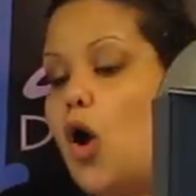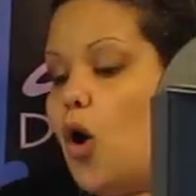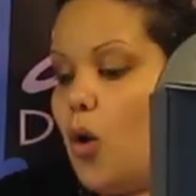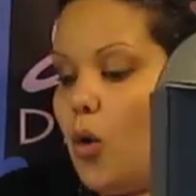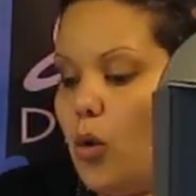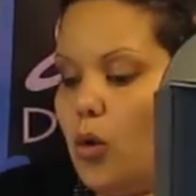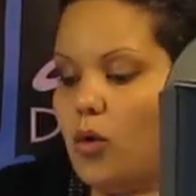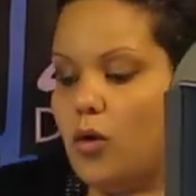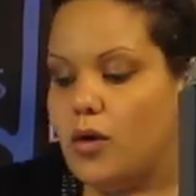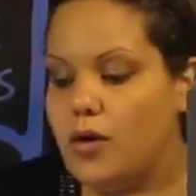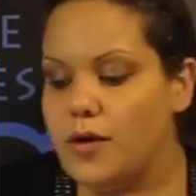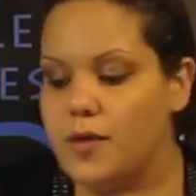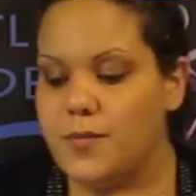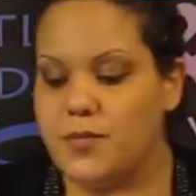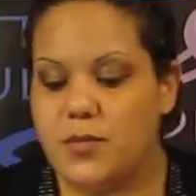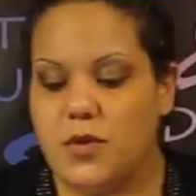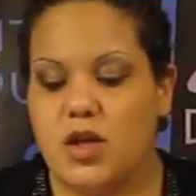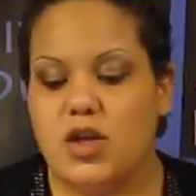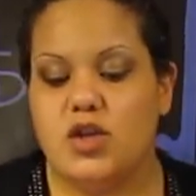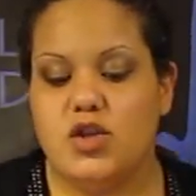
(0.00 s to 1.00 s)
Or
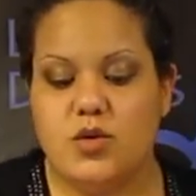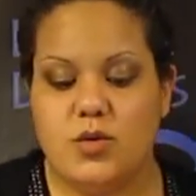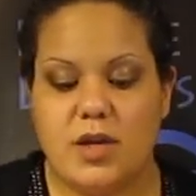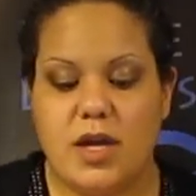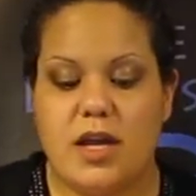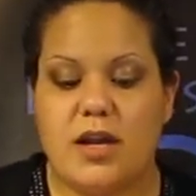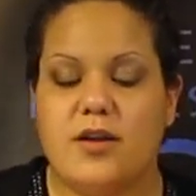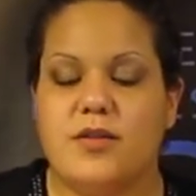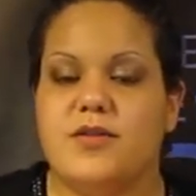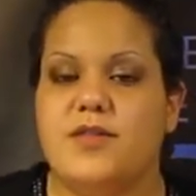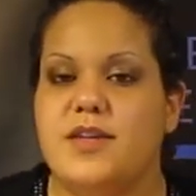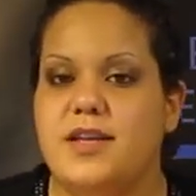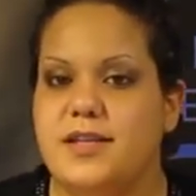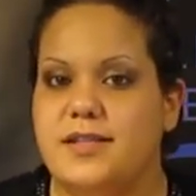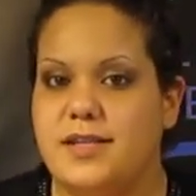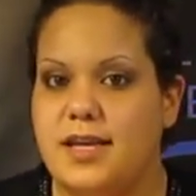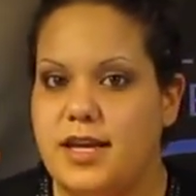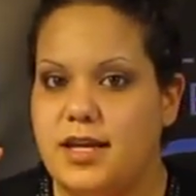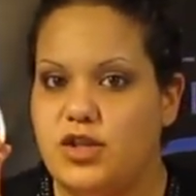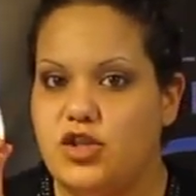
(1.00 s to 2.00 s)
you get
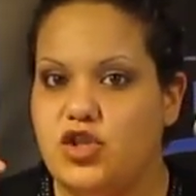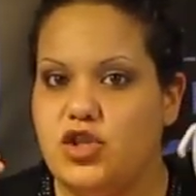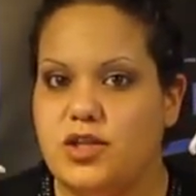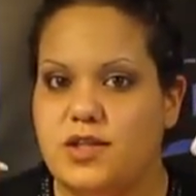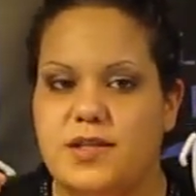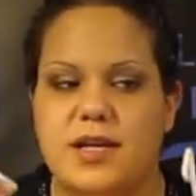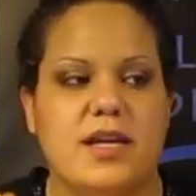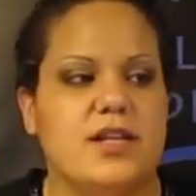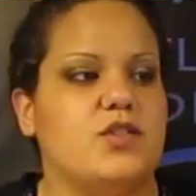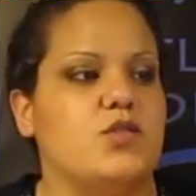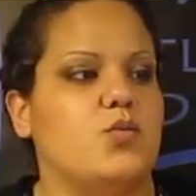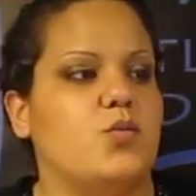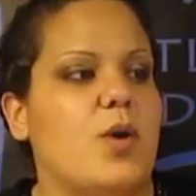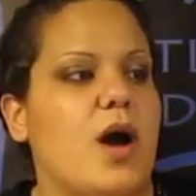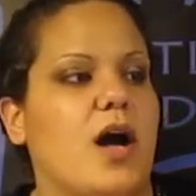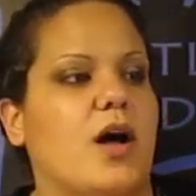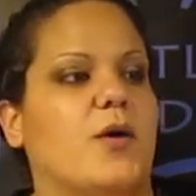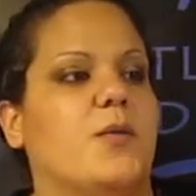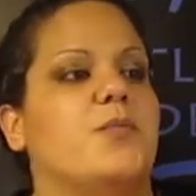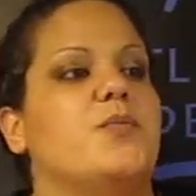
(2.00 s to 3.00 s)
these hinges as
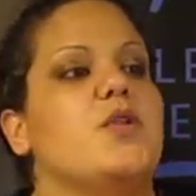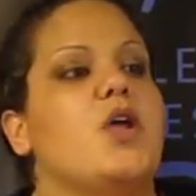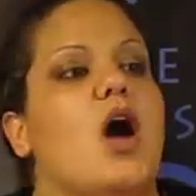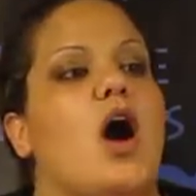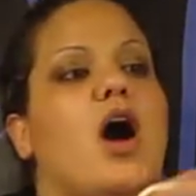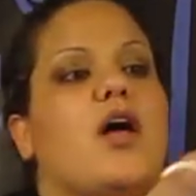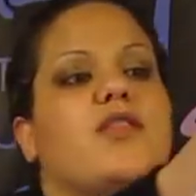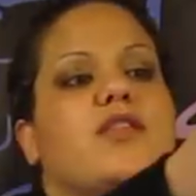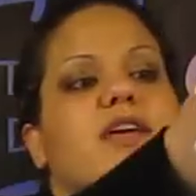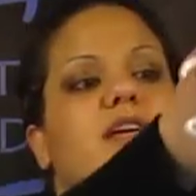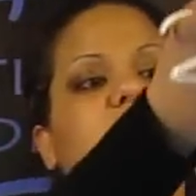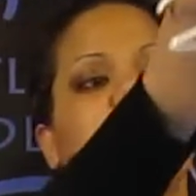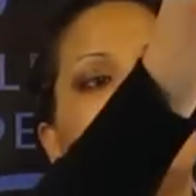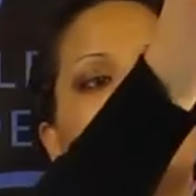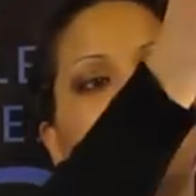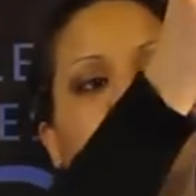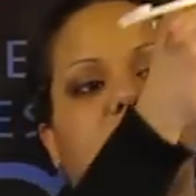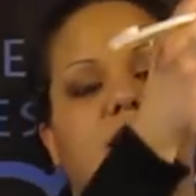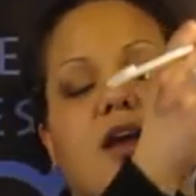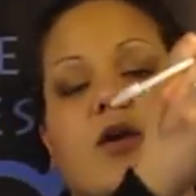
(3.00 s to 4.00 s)
well. On the
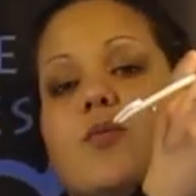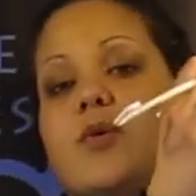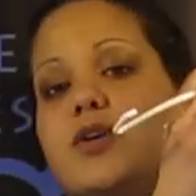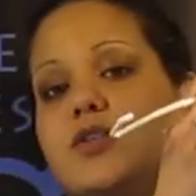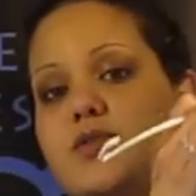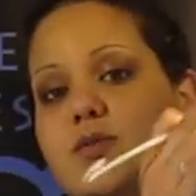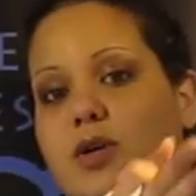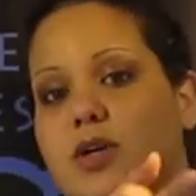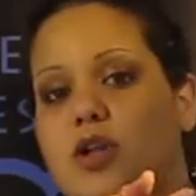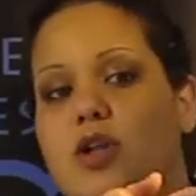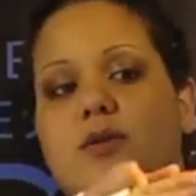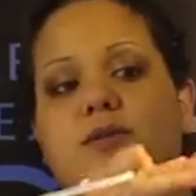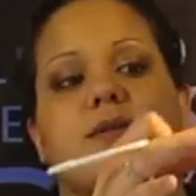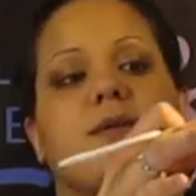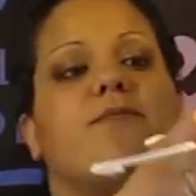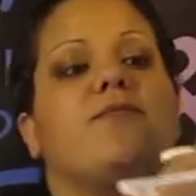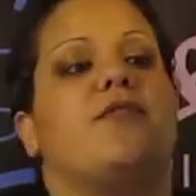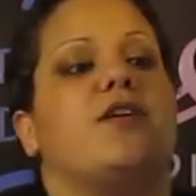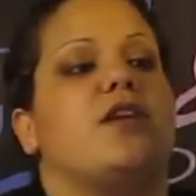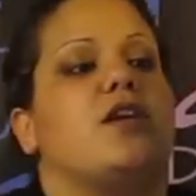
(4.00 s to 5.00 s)
inside, and I will do a
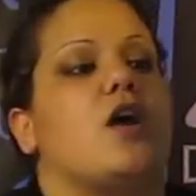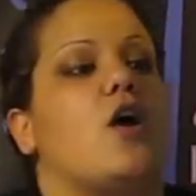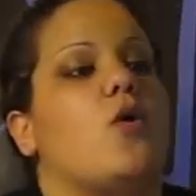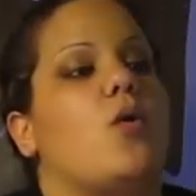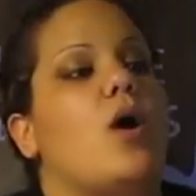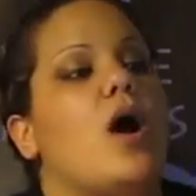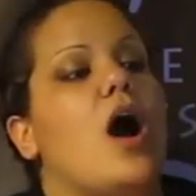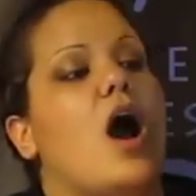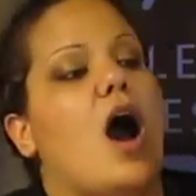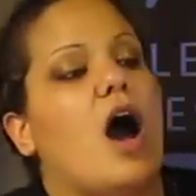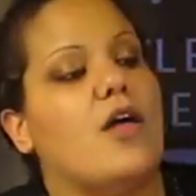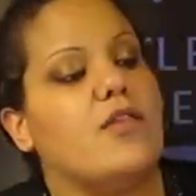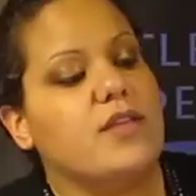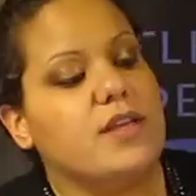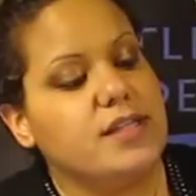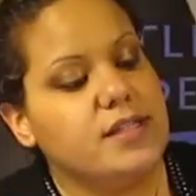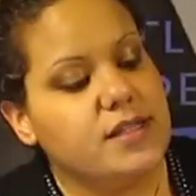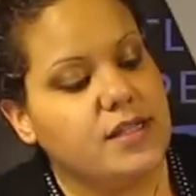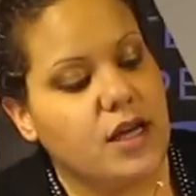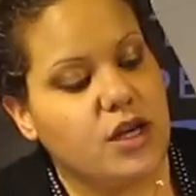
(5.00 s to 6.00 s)
close-up video, on the
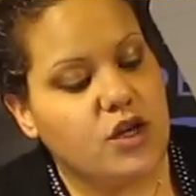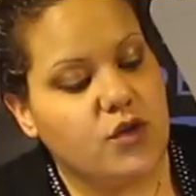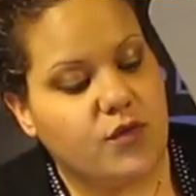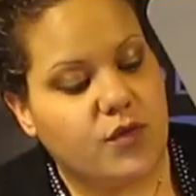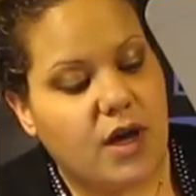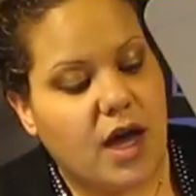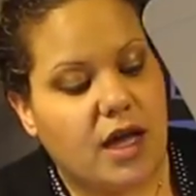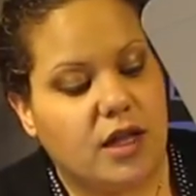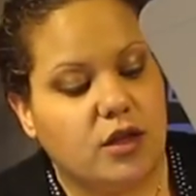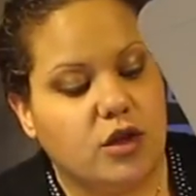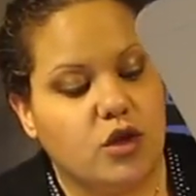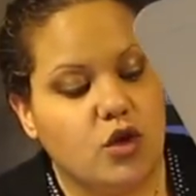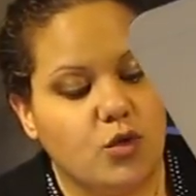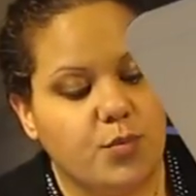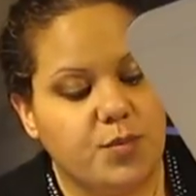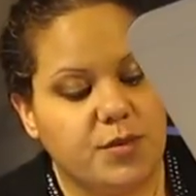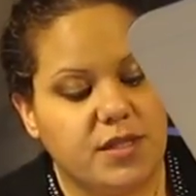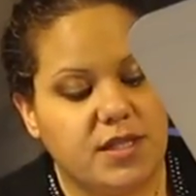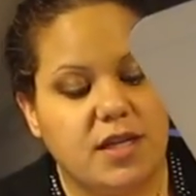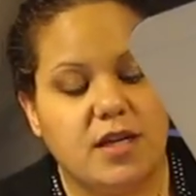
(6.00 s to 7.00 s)
inside you've got
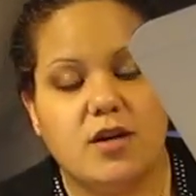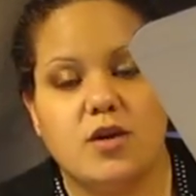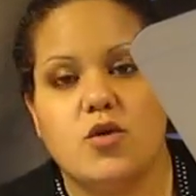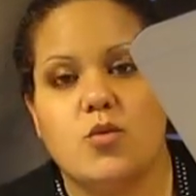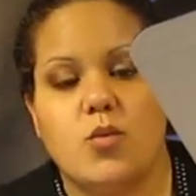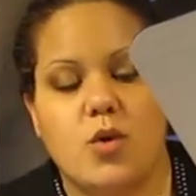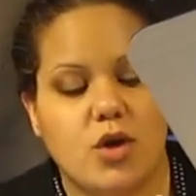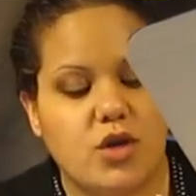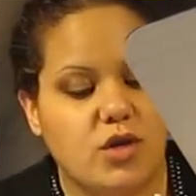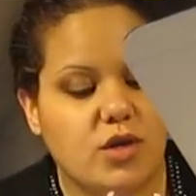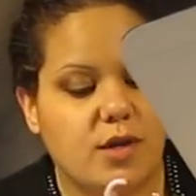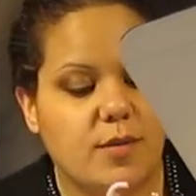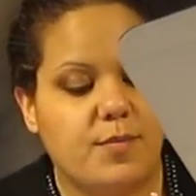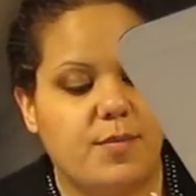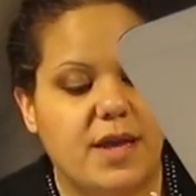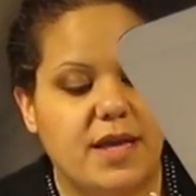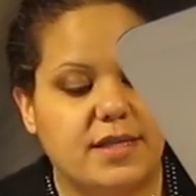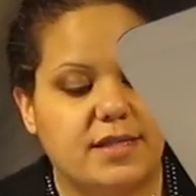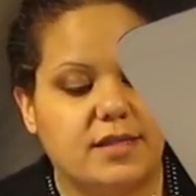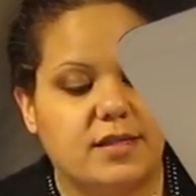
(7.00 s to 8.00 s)
loops here where you can
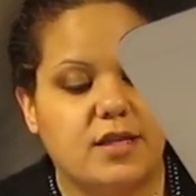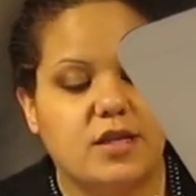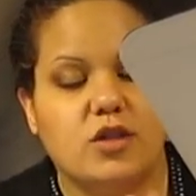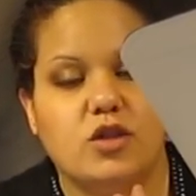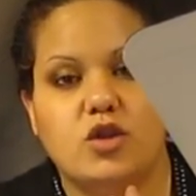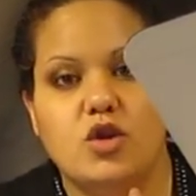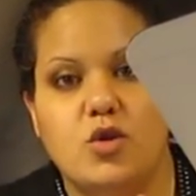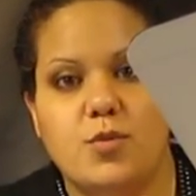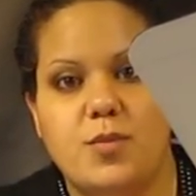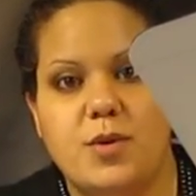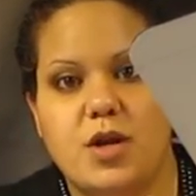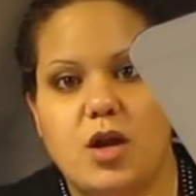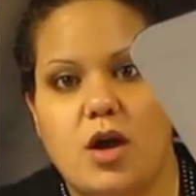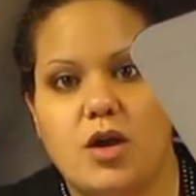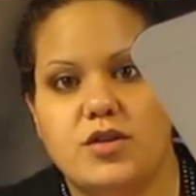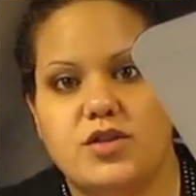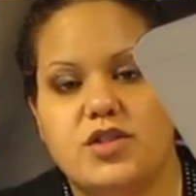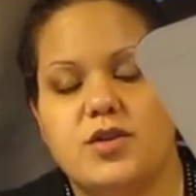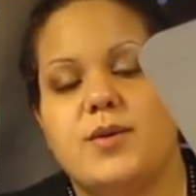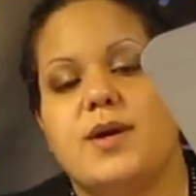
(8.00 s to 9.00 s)
basically loop it
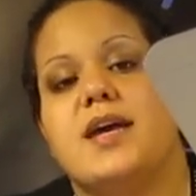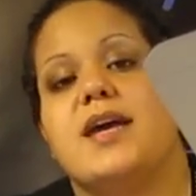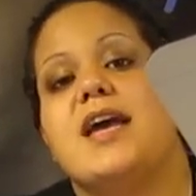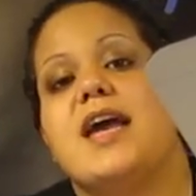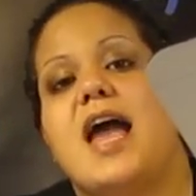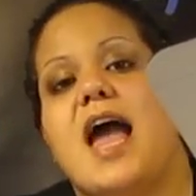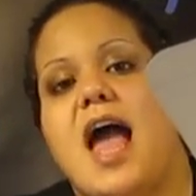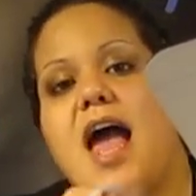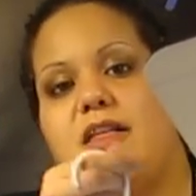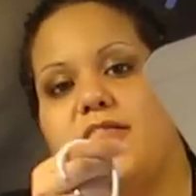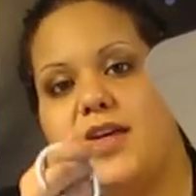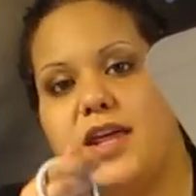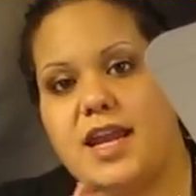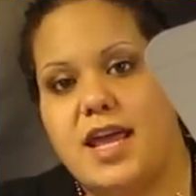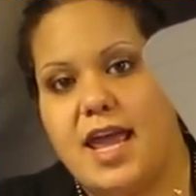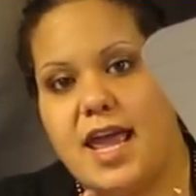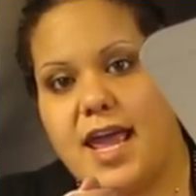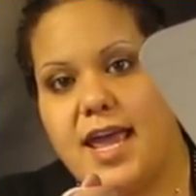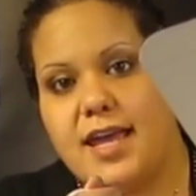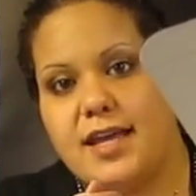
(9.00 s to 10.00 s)
onto it and then it
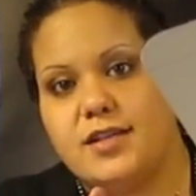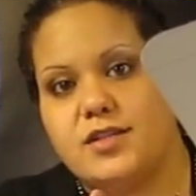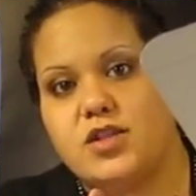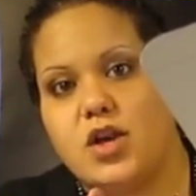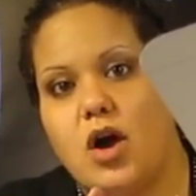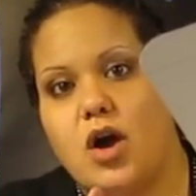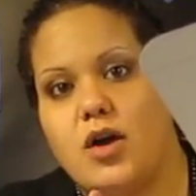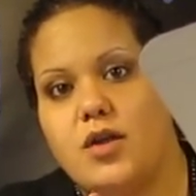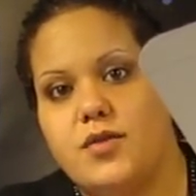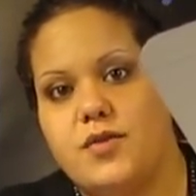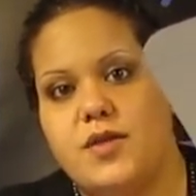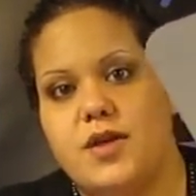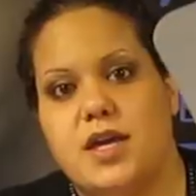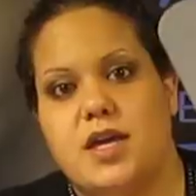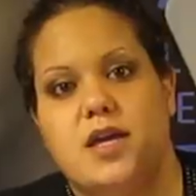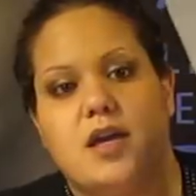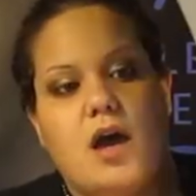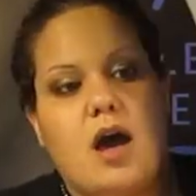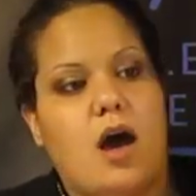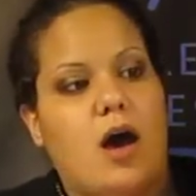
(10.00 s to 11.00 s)
hangs on
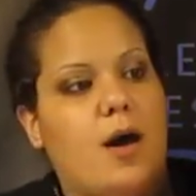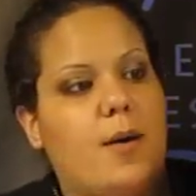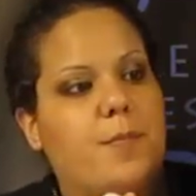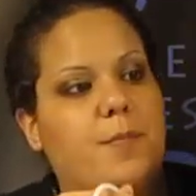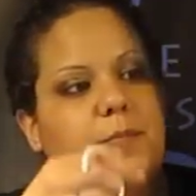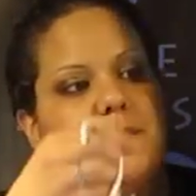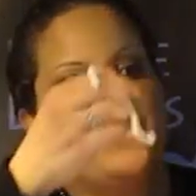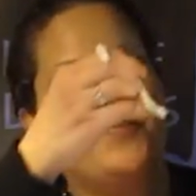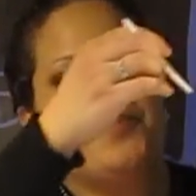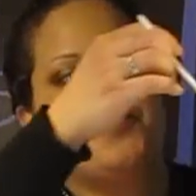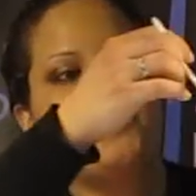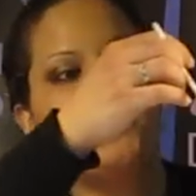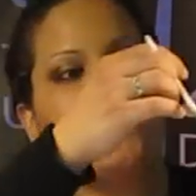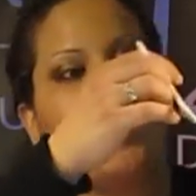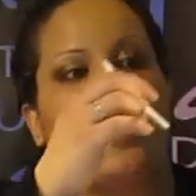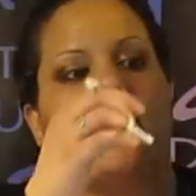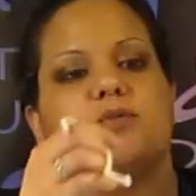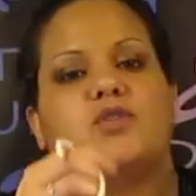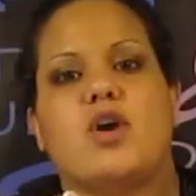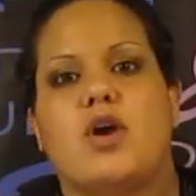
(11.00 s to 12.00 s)
the, um,
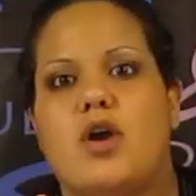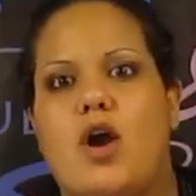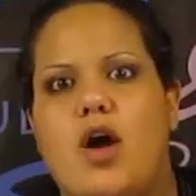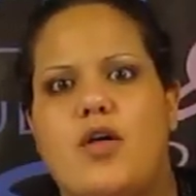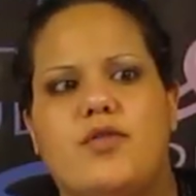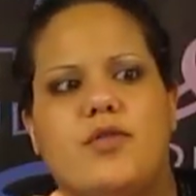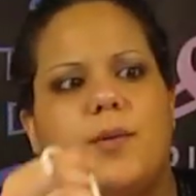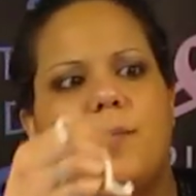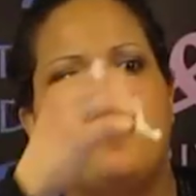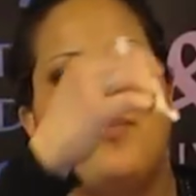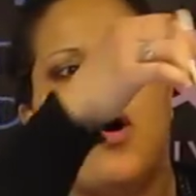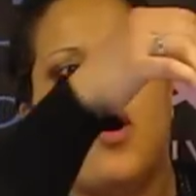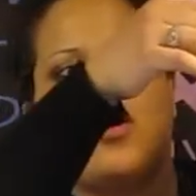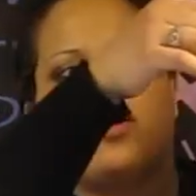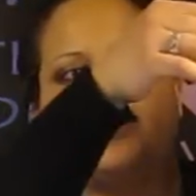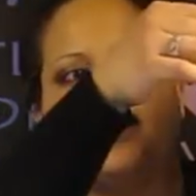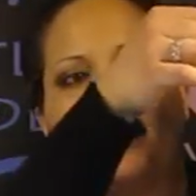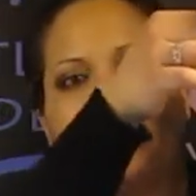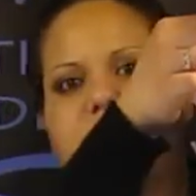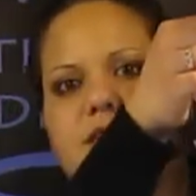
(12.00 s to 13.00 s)
I'm sorry, on the
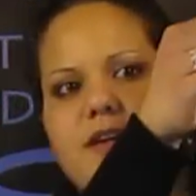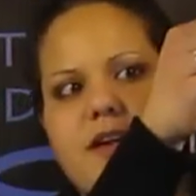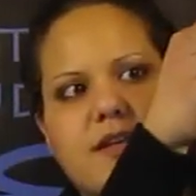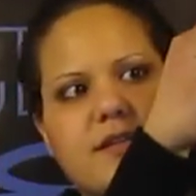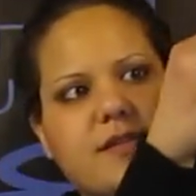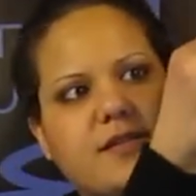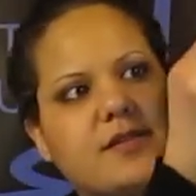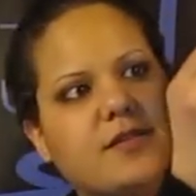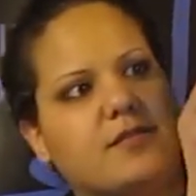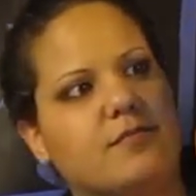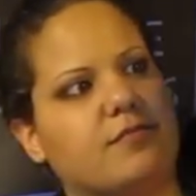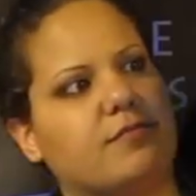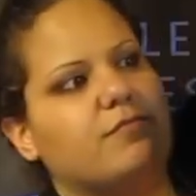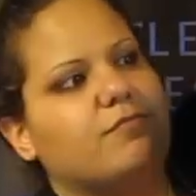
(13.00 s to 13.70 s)
bar like this